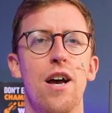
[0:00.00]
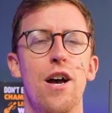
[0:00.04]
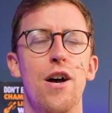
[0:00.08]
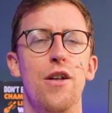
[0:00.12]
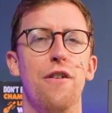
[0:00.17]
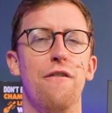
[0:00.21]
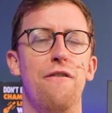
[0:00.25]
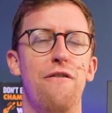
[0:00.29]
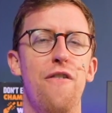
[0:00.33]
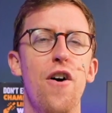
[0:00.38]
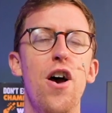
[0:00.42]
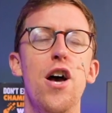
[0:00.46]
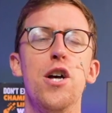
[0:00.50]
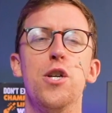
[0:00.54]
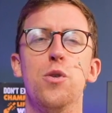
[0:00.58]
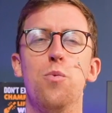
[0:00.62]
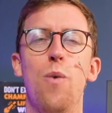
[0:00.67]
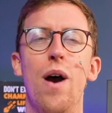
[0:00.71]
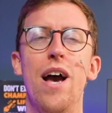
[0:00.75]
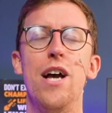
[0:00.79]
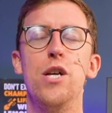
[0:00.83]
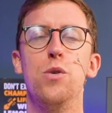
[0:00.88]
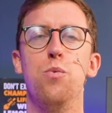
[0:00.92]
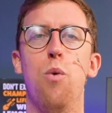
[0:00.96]
The first
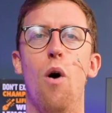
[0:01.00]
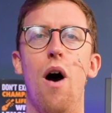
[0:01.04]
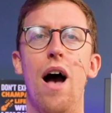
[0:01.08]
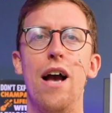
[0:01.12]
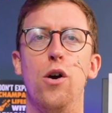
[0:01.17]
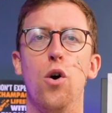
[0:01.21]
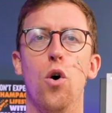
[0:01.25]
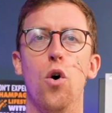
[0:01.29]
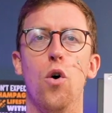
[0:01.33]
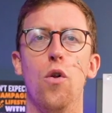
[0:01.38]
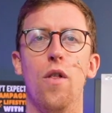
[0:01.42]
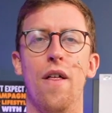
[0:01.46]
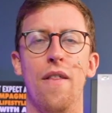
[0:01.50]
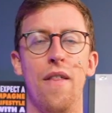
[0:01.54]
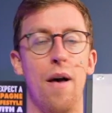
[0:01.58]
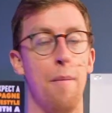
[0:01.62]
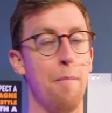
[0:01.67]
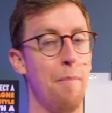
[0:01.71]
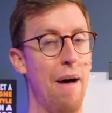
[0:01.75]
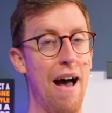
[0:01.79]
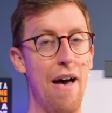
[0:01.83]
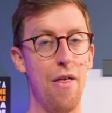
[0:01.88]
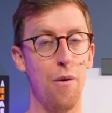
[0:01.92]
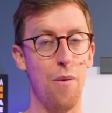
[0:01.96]
way is what I call, and, and
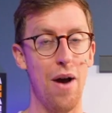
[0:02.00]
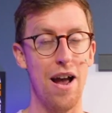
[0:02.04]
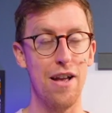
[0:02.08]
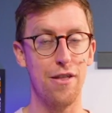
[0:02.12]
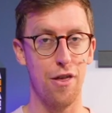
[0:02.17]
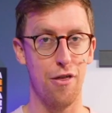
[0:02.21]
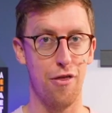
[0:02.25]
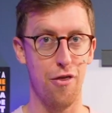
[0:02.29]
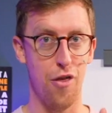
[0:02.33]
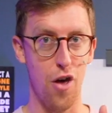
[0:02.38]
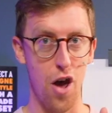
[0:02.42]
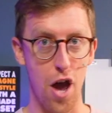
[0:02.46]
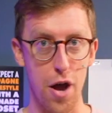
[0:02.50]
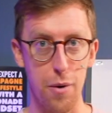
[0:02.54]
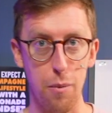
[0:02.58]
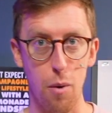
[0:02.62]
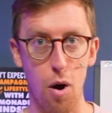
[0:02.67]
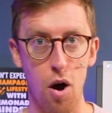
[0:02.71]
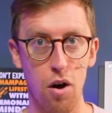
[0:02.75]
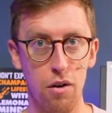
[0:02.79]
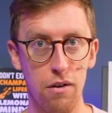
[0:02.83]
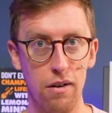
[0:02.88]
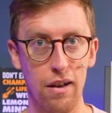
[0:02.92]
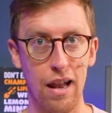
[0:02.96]
by the way, the third
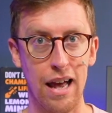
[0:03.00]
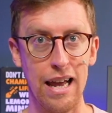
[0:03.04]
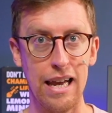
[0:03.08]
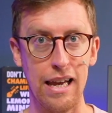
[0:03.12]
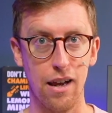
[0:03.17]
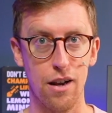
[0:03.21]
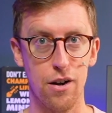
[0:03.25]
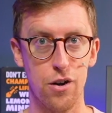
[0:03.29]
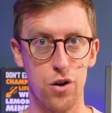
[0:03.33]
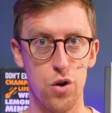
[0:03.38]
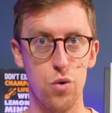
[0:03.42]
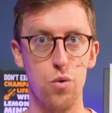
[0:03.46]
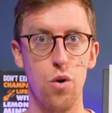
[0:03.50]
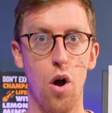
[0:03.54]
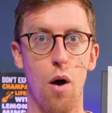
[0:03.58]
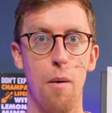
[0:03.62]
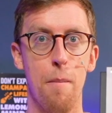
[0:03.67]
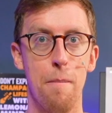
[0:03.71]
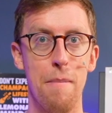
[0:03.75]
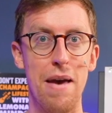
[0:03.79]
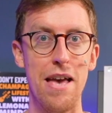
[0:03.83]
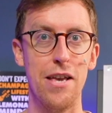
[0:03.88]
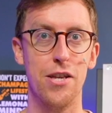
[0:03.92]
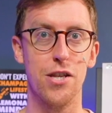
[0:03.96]
one, like, do not
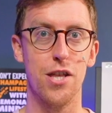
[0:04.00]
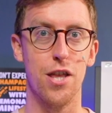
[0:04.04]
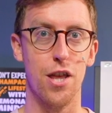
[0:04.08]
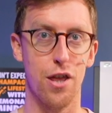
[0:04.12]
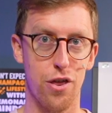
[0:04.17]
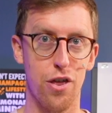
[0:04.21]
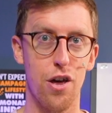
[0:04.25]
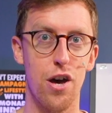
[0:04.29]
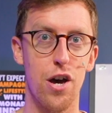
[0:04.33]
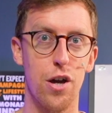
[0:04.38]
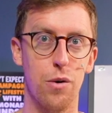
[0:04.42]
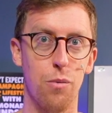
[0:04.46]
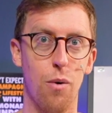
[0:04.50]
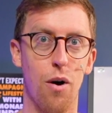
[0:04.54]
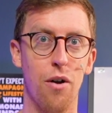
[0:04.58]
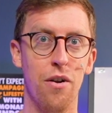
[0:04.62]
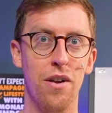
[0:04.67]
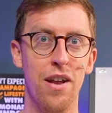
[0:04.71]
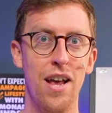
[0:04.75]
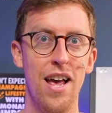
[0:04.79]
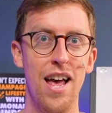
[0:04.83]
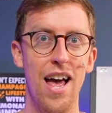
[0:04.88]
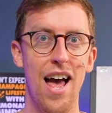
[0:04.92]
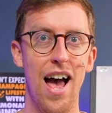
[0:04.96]
miss the third one.
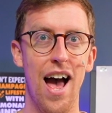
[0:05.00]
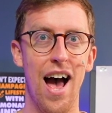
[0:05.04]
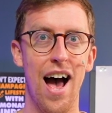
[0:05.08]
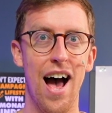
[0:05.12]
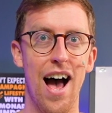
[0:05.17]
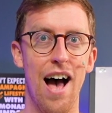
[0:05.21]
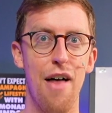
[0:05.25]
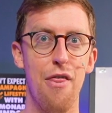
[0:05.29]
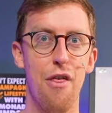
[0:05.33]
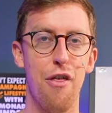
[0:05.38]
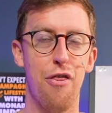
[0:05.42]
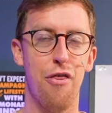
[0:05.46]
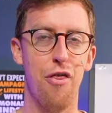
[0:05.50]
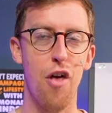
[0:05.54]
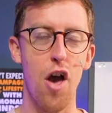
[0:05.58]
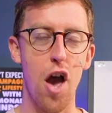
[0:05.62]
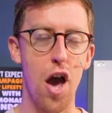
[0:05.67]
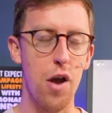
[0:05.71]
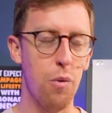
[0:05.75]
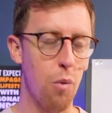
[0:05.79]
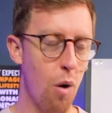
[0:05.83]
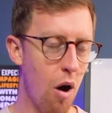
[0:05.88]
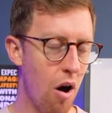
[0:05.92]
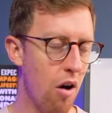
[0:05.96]
Uh, the third
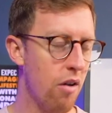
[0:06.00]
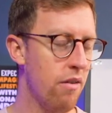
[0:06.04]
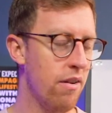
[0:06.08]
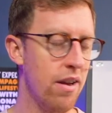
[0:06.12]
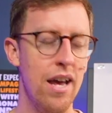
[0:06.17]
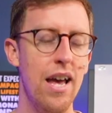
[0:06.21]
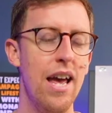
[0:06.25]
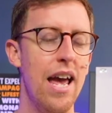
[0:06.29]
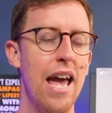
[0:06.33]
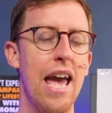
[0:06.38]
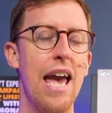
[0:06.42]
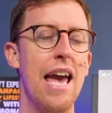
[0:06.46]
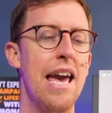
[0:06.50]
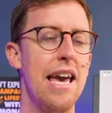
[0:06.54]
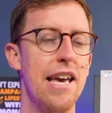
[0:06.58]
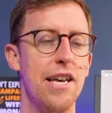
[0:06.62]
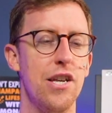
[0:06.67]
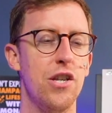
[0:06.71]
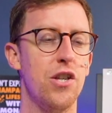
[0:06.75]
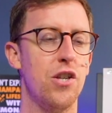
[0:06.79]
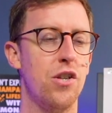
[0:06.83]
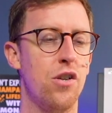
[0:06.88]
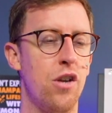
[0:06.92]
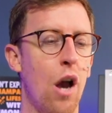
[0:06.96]
one
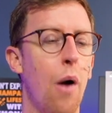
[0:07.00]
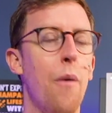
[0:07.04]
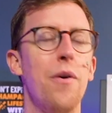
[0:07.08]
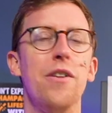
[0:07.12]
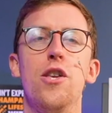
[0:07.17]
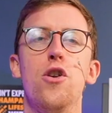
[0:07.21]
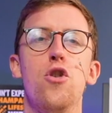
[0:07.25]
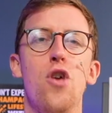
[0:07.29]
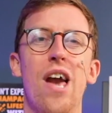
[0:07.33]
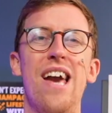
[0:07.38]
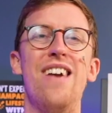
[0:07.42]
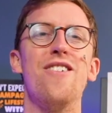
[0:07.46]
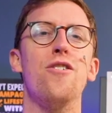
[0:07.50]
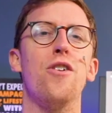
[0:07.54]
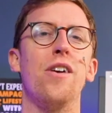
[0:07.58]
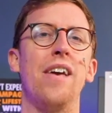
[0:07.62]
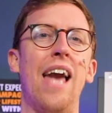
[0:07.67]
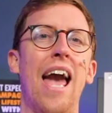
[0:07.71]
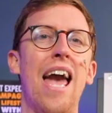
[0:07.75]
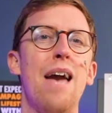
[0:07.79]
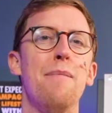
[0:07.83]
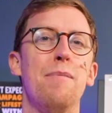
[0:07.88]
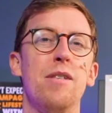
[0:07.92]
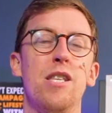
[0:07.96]
is going to change the
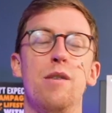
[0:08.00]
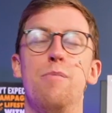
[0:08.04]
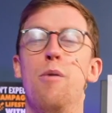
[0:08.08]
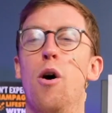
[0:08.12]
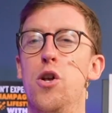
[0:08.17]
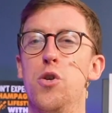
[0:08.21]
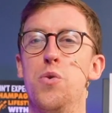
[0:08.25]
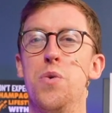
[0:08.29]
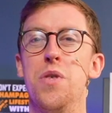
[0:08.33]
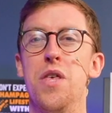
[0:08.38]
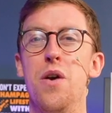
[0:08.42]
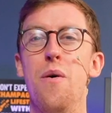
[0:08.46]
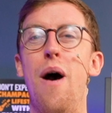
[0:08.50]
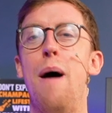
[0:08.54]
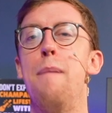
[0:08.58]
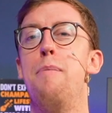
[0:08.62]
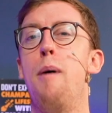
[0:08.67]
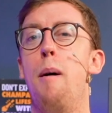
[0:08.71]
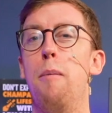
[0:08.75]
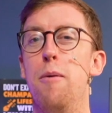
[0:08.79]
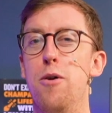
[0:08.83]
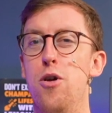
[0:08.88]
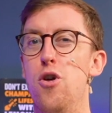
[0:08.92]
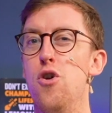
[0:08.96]
game. And to be honest with you, I
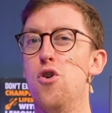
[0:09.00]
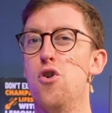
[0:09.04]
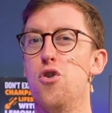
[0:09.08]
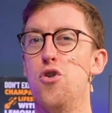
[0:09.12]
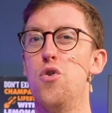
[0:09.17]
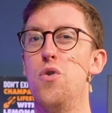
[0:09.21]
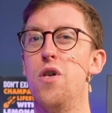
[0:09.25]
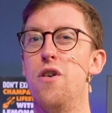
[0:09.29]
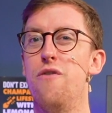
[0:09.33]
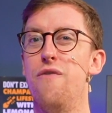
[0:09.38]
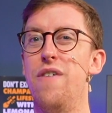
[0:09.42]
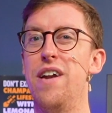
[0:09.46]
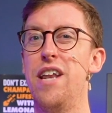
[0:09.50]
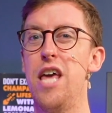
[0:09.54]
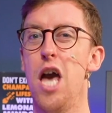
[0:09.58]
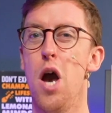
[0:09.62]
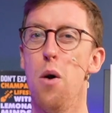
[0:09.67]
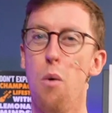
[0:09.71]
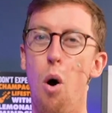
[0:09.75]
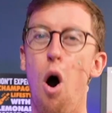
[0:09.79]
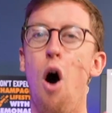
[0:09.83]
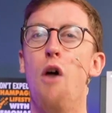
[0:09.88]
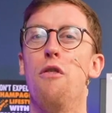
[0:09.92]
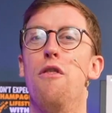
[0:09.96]
probably should just do this video
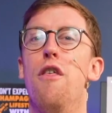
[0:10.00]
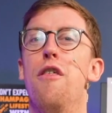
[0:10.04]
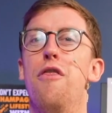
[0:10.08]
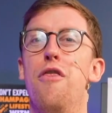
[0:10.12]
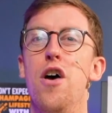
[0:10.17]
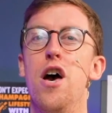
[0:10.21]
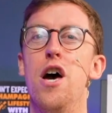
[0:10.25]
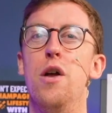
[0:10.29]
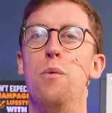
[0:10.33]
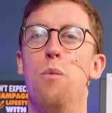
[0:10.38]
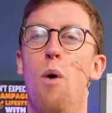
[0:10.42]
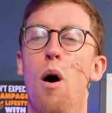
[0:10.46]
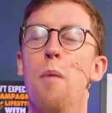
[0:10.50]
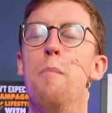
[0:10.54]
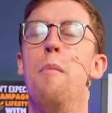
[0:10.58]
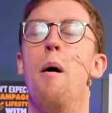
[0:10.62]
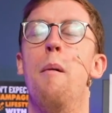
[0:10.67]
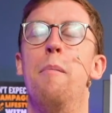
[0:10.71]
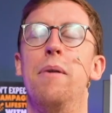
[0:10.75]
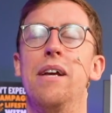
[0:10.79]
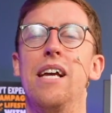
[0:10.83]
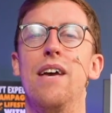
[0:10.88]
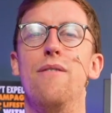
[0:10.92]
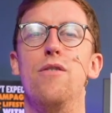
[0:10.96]
on the third one, but I'm
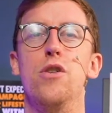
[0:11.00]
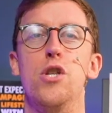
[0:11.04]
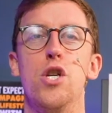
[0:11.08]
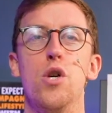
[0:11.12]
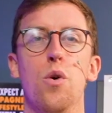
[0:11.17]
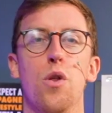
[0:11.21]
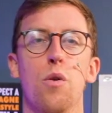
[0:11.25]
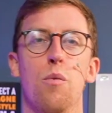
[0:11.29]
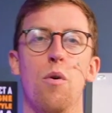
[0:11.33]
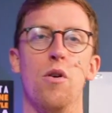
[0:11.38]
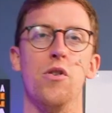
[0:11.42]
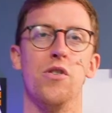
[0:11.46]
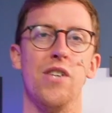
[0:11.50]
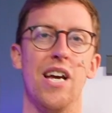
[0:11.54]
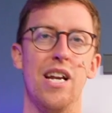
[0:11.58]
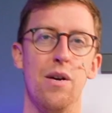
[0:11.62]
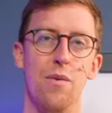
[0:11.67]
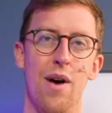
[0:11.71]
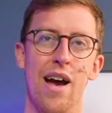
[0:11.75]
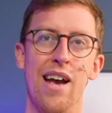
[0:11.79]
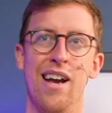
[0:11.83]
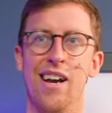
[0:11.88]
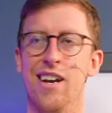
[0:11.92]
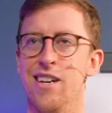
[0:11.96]
gonna give you two other ones
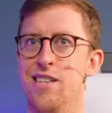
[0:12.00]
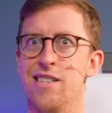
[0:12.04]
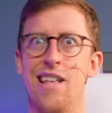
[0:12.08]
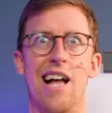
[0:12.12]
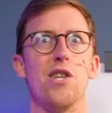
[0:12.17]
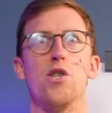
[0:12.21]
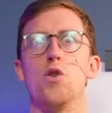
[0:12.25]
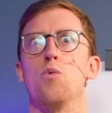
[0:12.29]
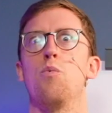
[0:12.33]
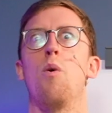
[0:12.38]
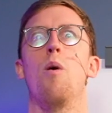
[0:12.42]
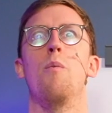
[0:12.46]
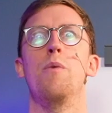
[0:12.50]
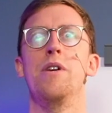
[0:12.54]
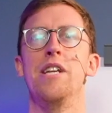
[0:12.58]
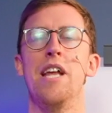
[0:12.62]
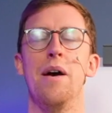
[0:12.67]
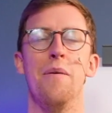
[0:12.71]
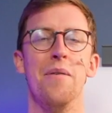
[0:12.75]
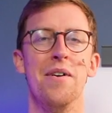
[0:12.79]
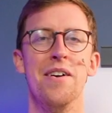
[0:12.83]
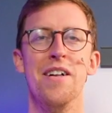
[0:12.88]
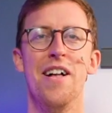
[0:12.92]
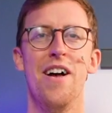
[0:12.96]
anyway, because that's just what we do,
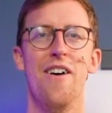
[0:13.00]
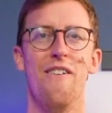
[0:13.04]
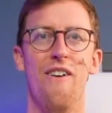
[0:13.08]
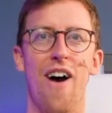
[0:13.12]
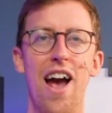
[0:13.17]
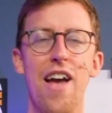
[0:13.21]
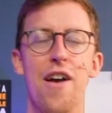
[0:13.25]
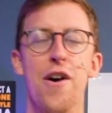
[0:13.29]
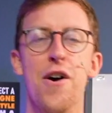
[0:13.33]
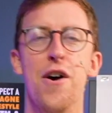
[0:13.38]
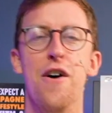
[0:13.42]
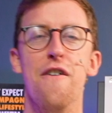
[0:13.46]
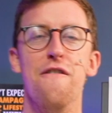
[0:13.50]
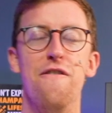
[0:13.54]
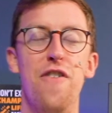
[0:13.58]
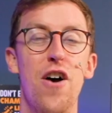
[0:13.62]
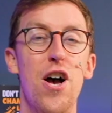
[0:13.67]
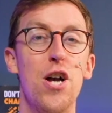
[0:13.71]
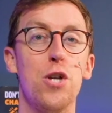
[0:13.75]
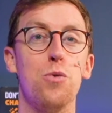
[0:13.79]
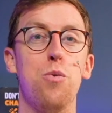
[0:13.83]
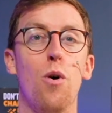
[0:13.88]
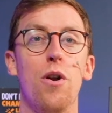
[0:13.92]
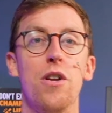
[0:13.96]
right?
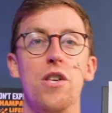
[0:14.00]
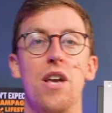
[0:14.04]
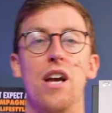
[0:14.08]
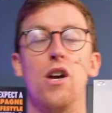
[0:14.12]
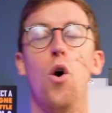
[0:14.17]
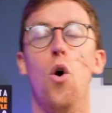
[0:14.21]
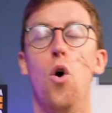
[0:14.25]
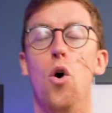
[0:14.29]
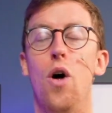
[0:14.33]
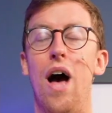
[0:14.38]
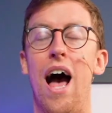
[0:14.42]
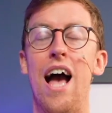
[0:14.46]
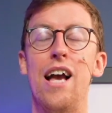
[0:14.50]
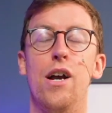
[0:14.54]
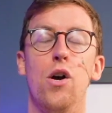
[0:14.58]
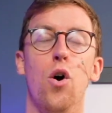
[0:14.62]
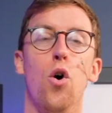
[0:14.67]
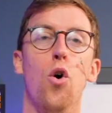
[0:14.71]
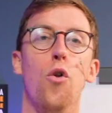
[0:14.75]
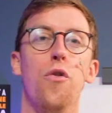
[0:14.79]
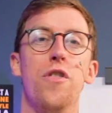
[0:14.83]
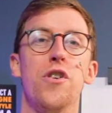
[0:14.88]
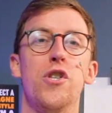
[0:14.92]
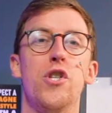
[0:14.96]
First one is I call, I
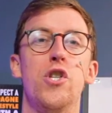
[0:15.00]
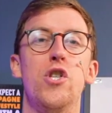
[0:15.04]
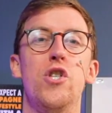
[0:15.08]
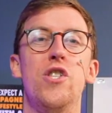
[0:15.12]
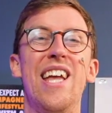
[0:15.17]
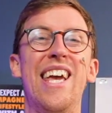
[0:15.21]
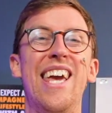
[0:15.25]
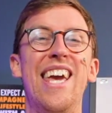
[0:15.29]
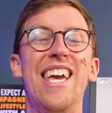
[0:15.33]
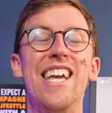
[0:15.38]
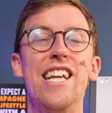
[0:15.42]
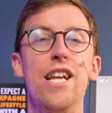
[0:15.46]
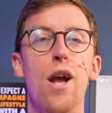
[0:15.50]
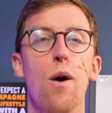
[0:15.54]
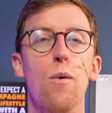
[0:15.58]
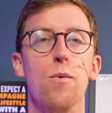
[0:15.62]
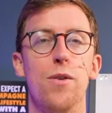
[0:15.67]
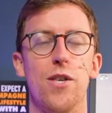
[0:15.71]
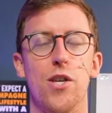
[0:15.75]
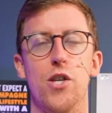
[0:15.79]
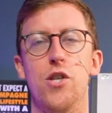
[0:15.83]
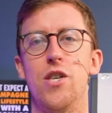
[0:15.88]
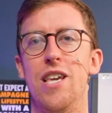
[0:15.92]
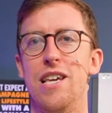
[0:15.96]
call the sticky
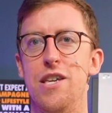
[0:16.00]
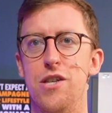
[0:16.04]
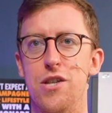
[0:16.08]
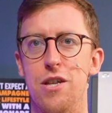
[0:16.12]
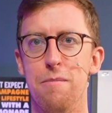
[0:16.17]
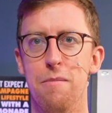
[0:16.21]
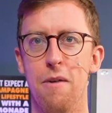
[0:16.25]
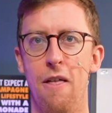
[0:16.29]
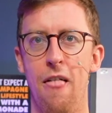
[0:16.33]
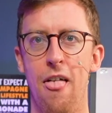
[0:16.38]
note system.